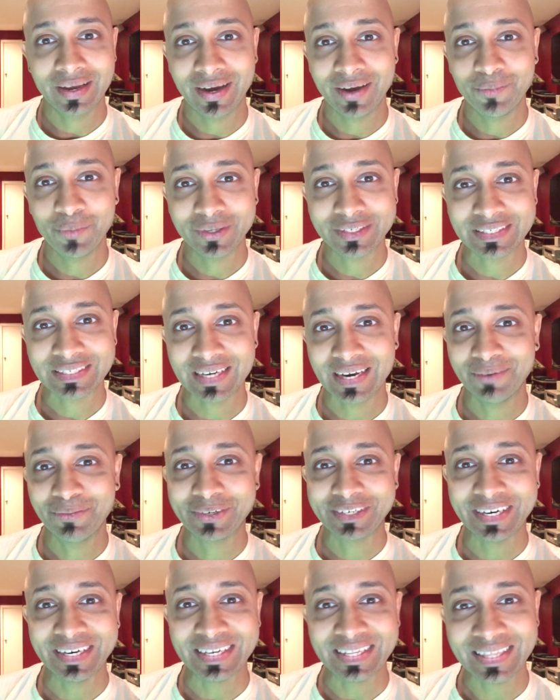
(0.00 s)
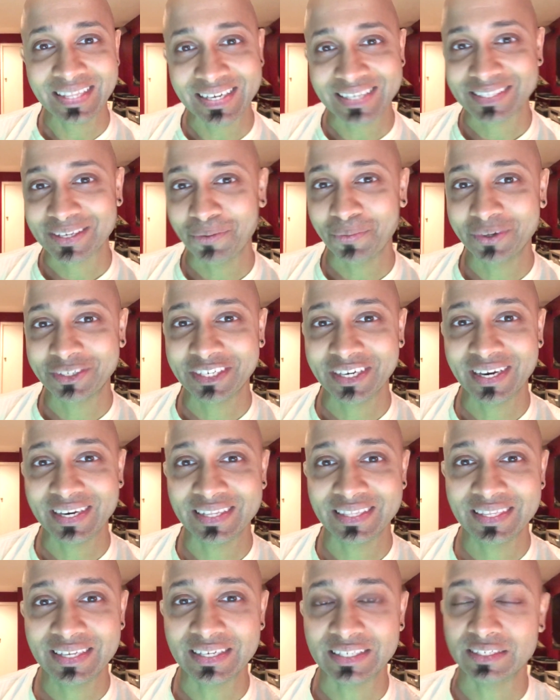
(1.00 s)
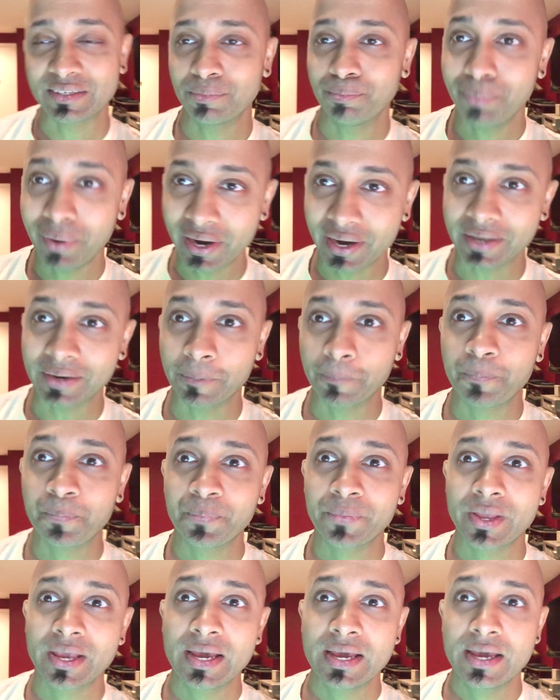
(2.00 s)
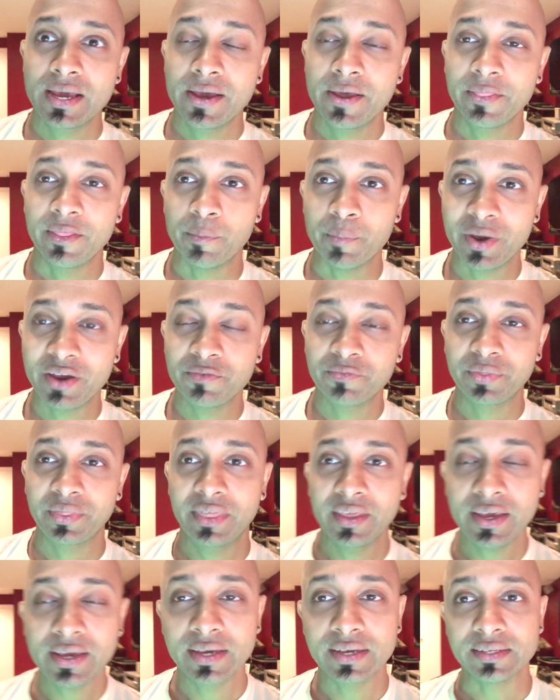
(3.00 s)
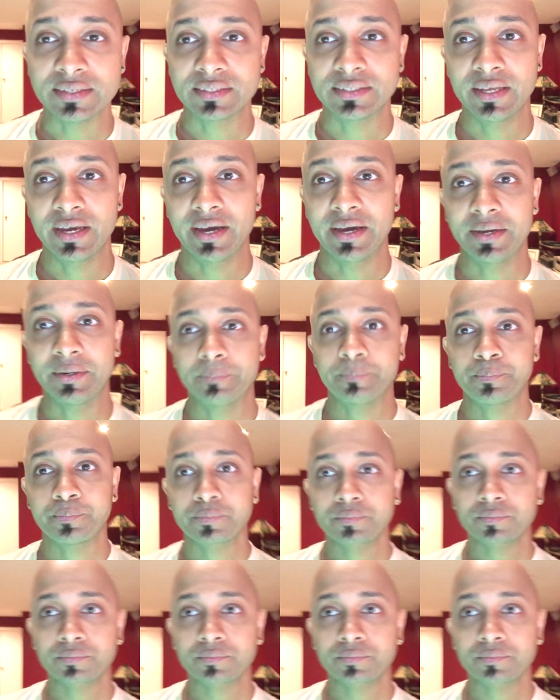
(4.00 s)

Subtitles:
I wish I did this. I wish I did this. But the main thing is that,